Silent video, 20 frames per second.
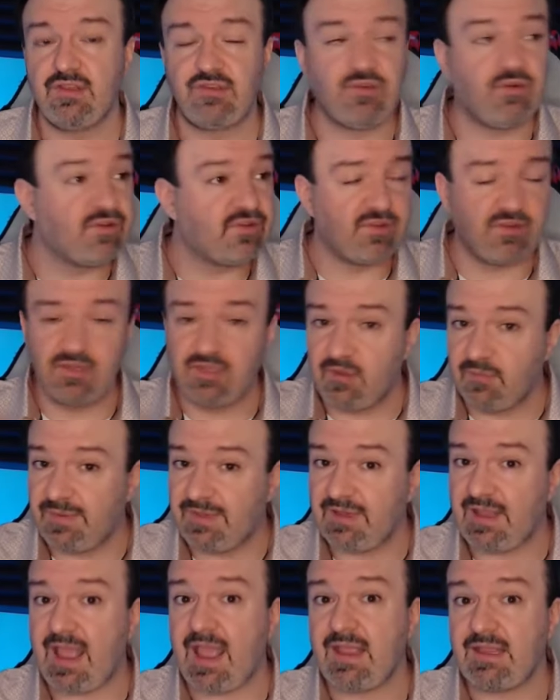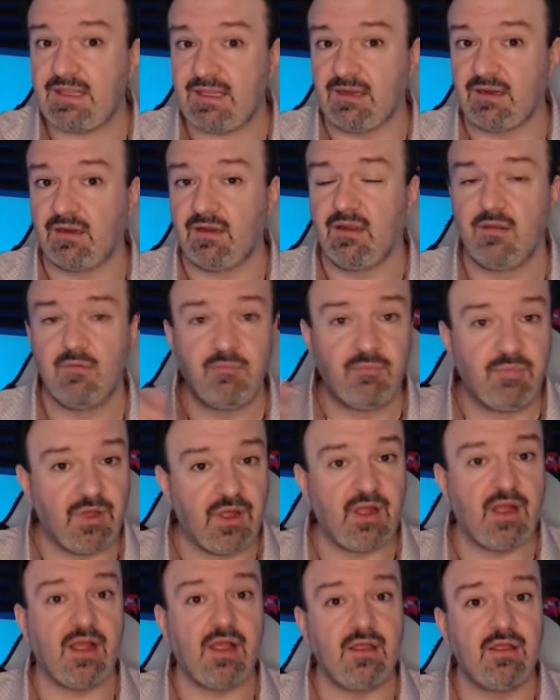So it's a little bit laggier,
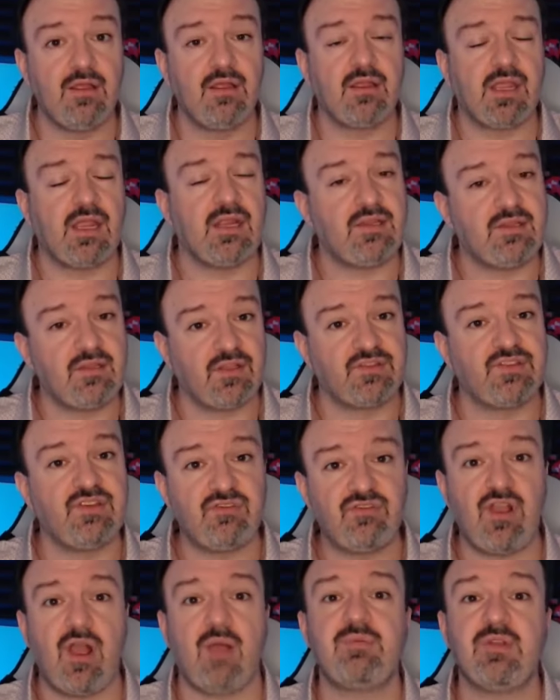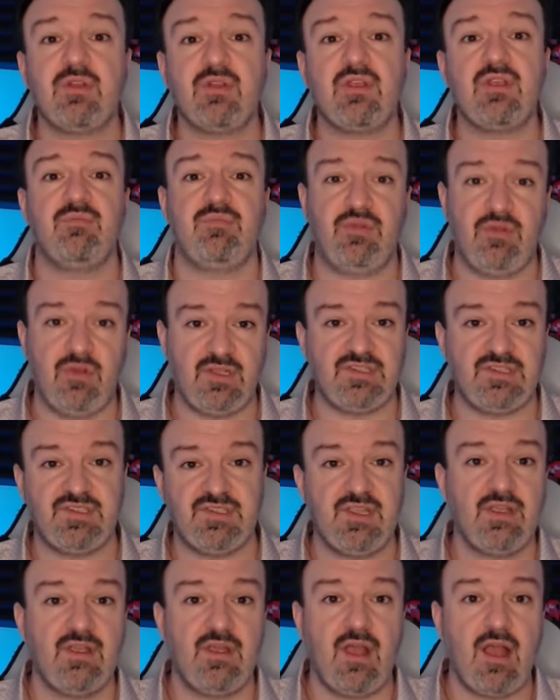but it doesn't drop your inputs.
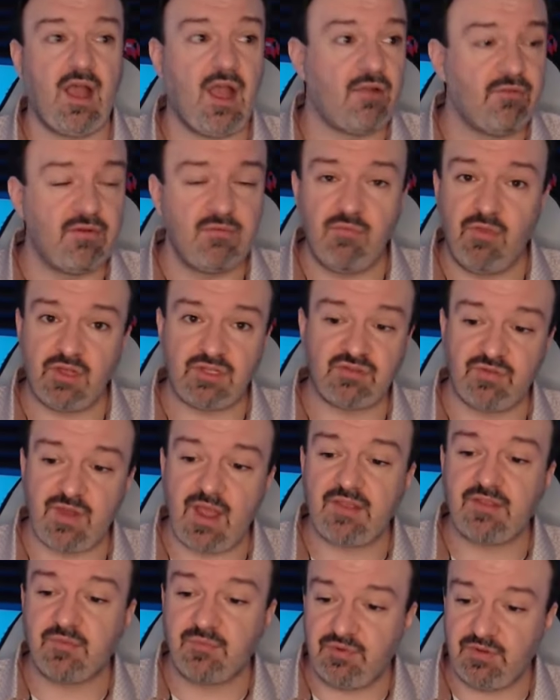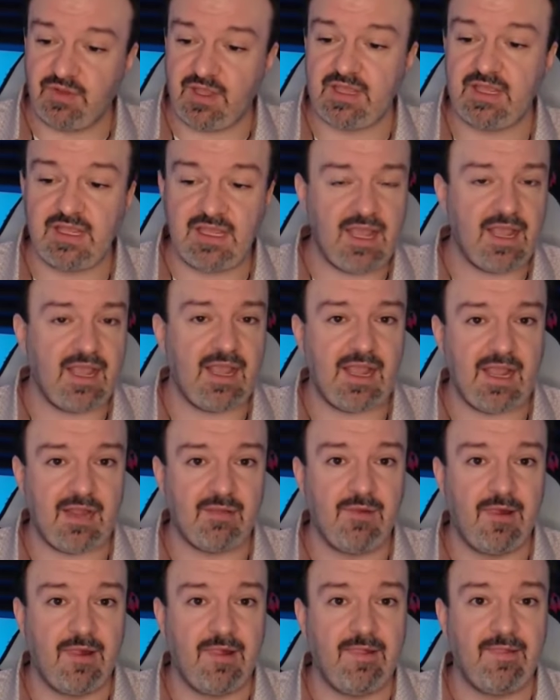I would much rather play a
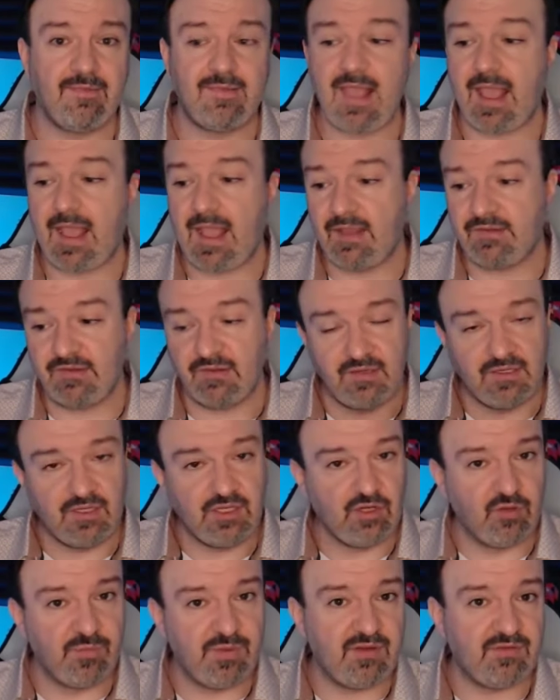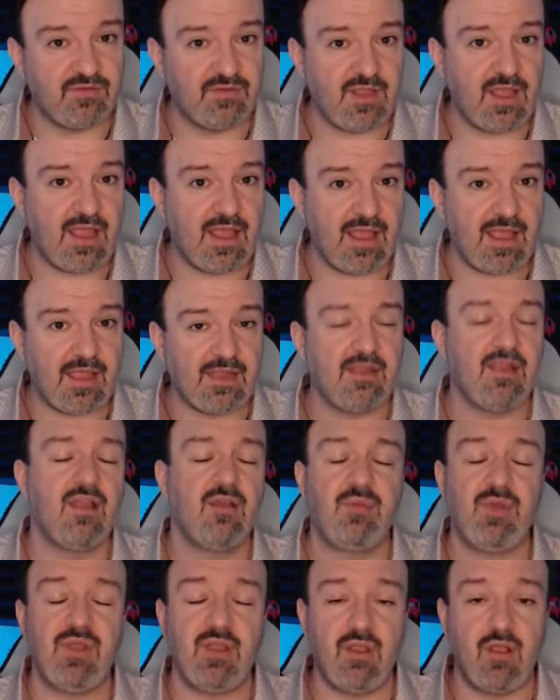game that has a little bit of lag
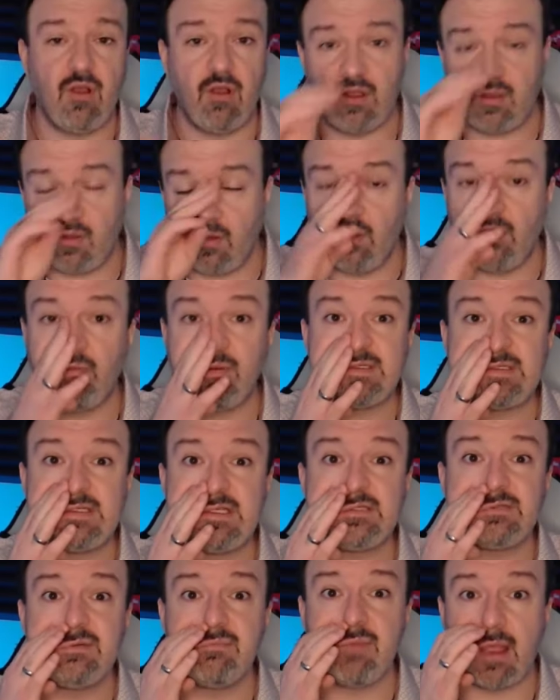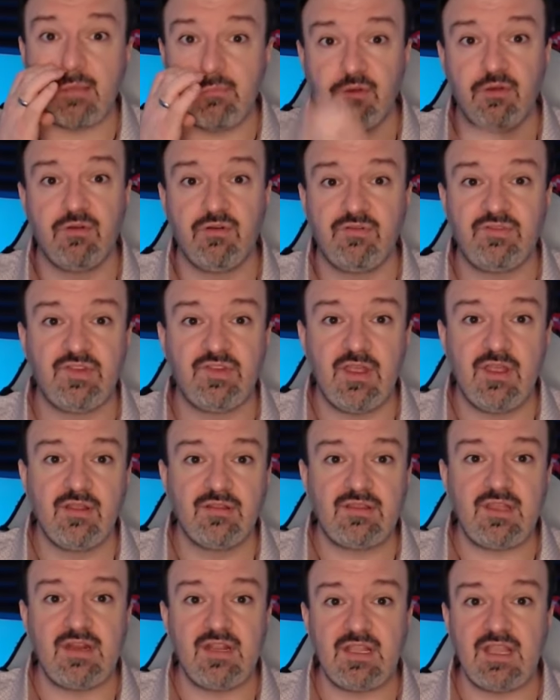but always gives me my moves
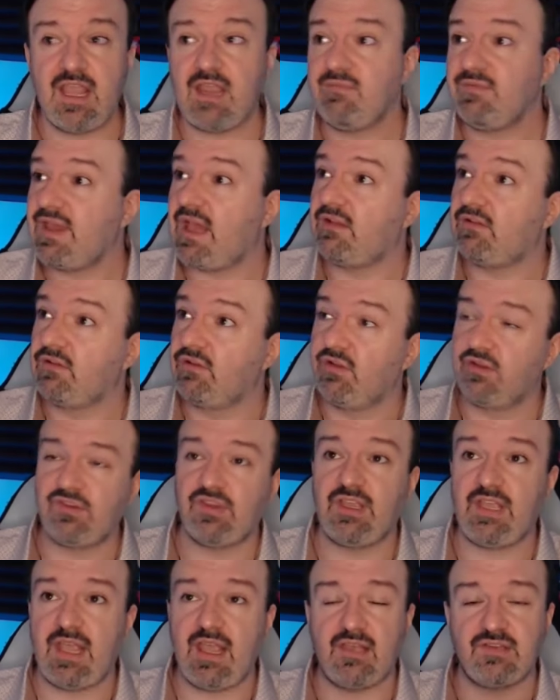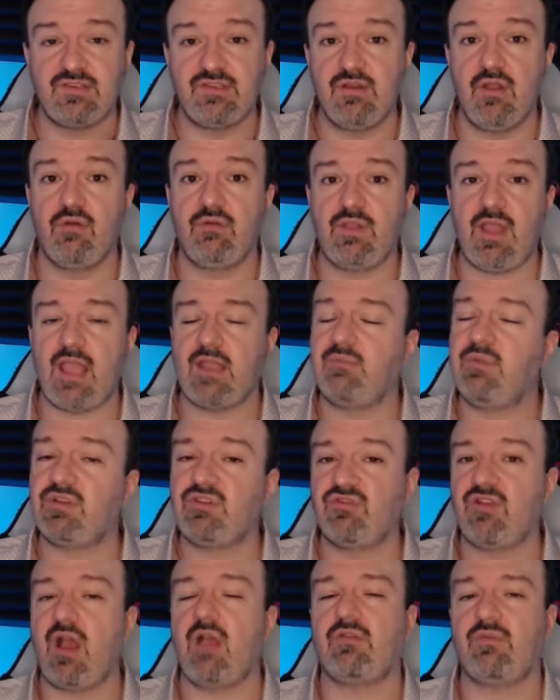than a game that looks like it has no lag but
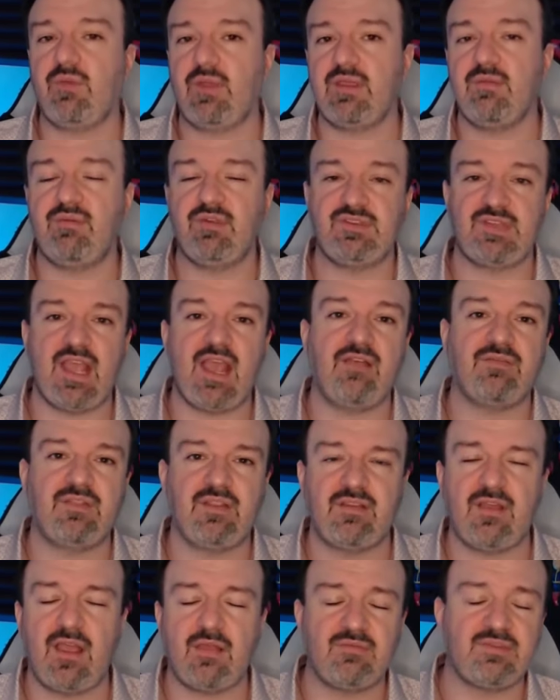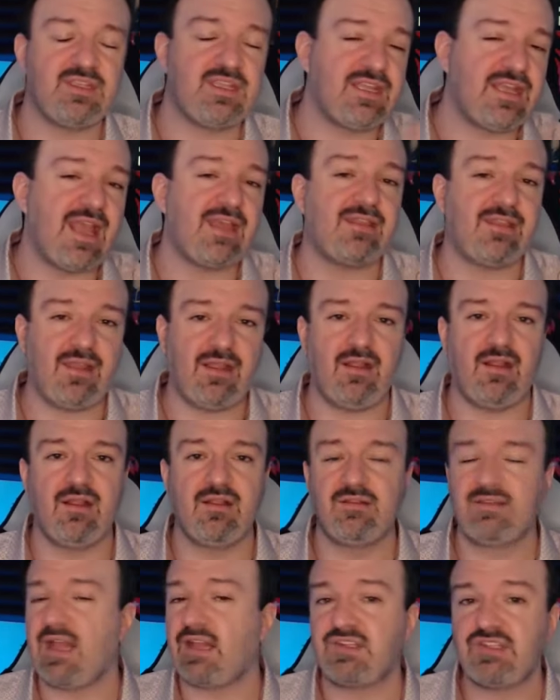drops my inputs half the time to get there.
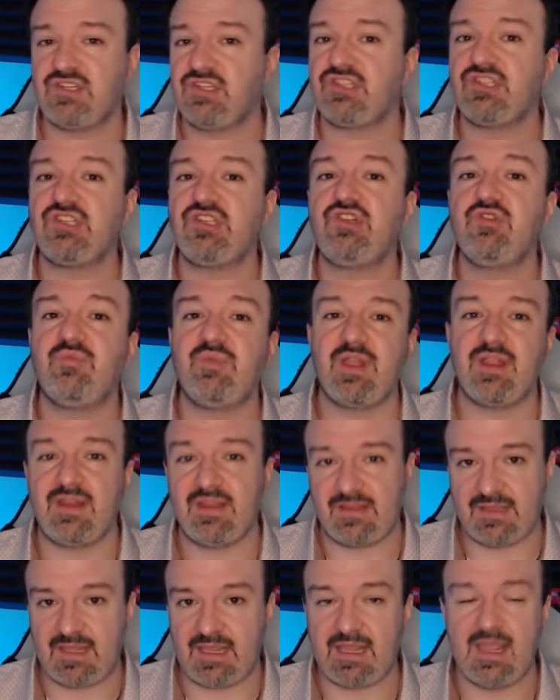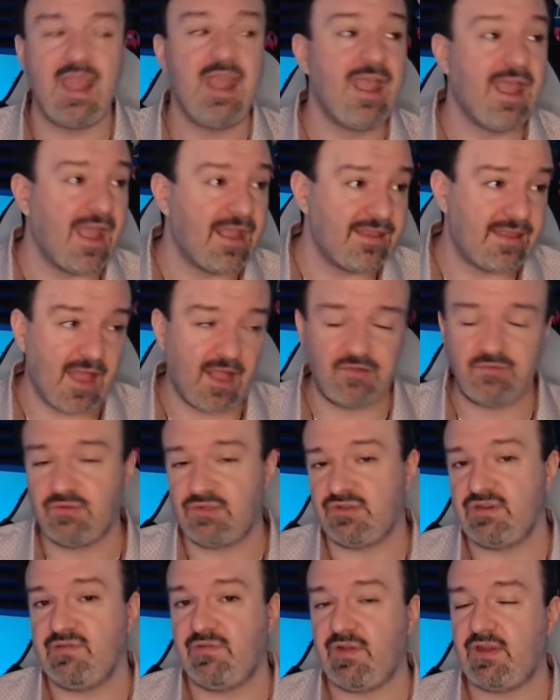That's just stupidity, and that's what
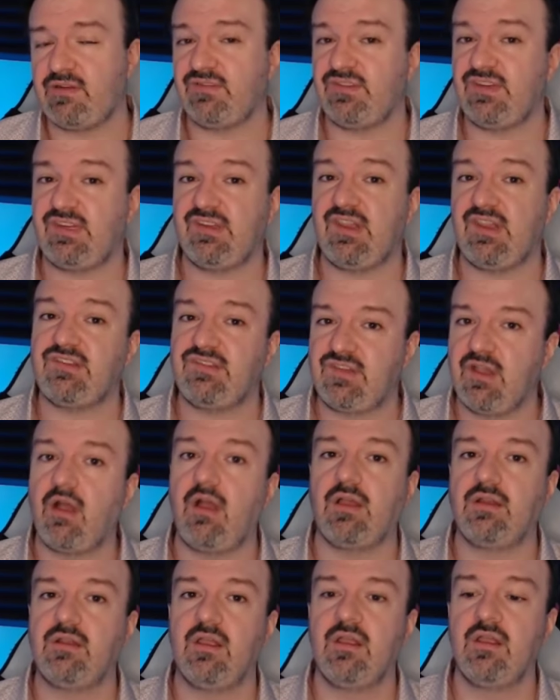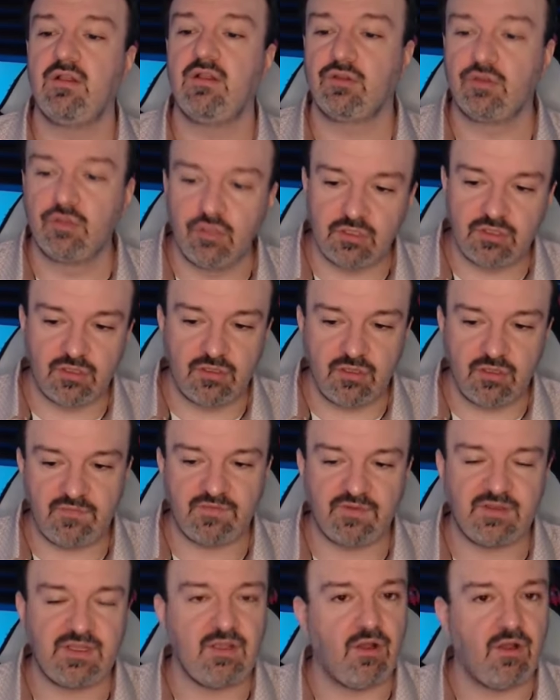Street Fighter 6 has done. Look good
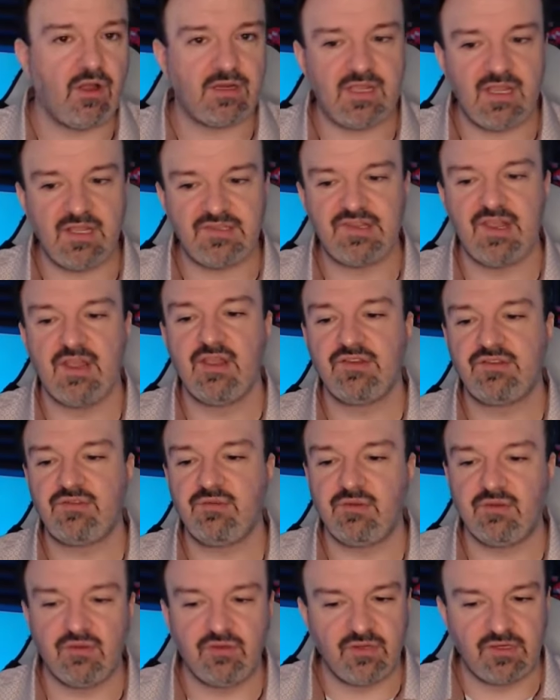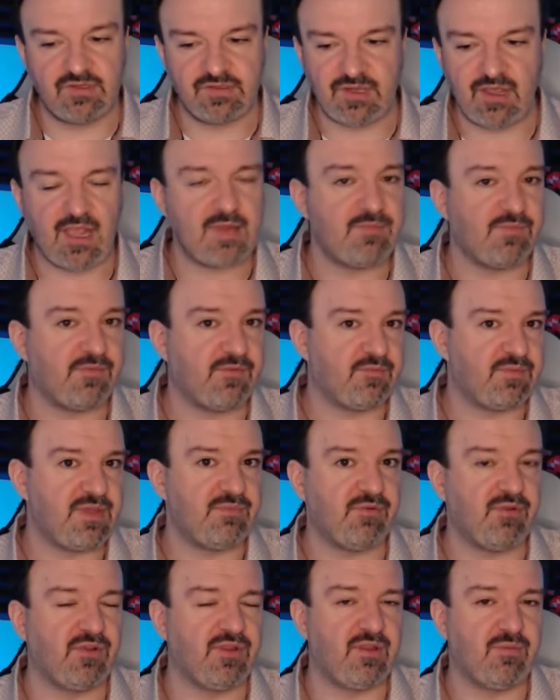for the audience, so it looks hype for
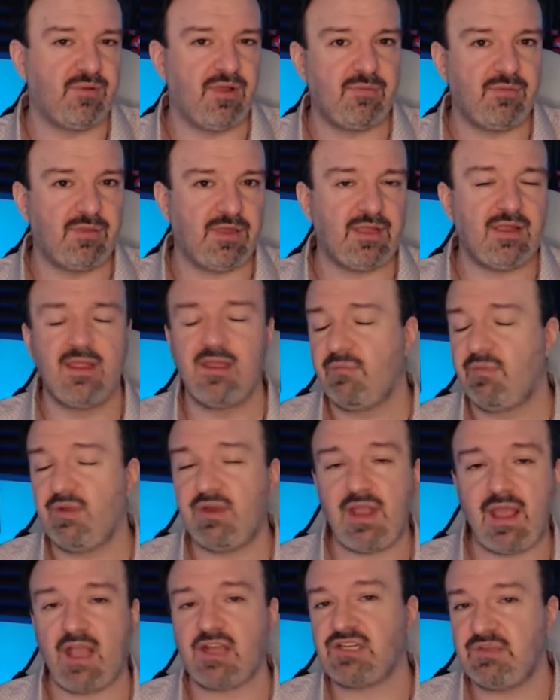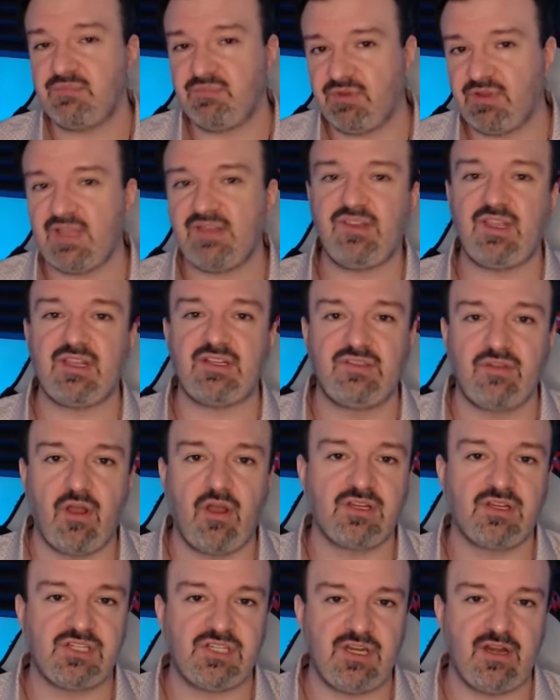people in the public, but it actually plays like
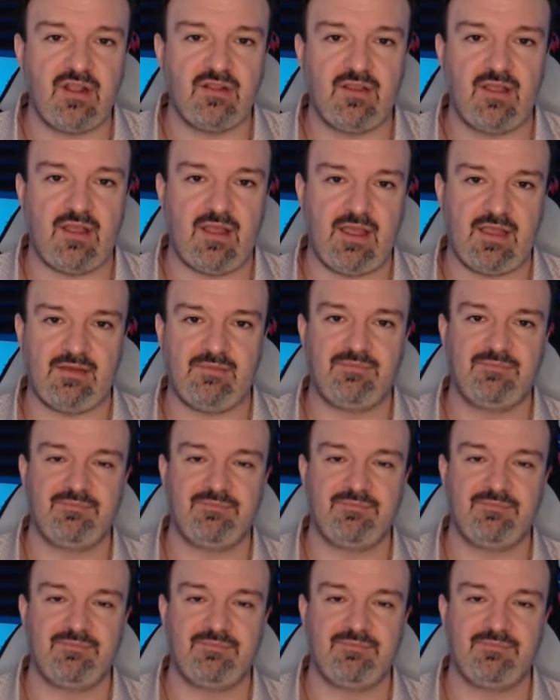dog shit online.